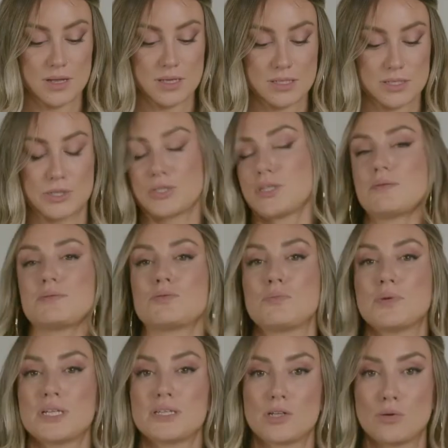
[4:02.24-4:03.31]
So your lips will
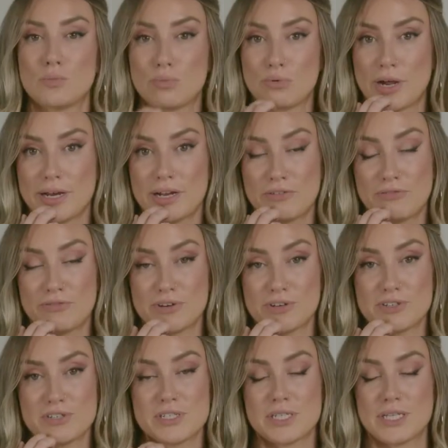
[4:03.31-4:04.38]
be a little bright at
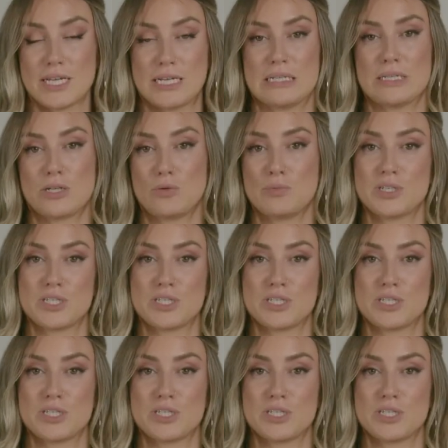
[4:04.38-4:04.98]
first and a little bit